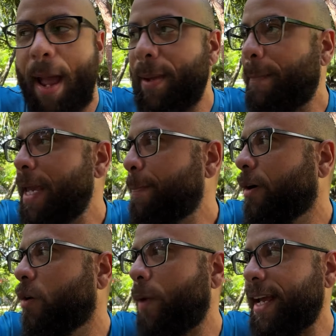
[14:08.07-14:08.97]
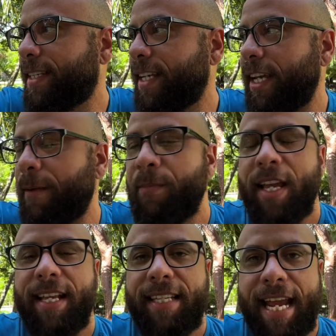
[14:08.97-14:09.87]
I mean, people are wasting
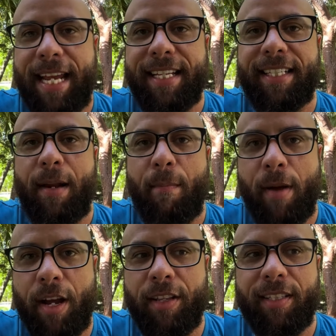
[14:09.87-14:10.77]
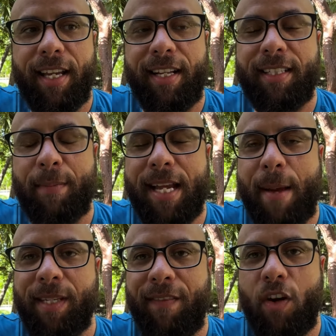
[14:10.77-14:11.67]
days and months and
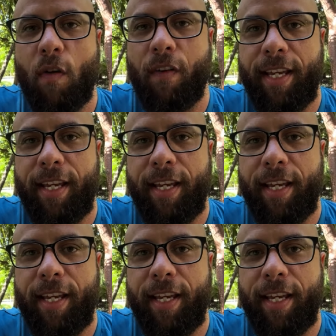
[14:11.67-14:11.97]
sometimes even over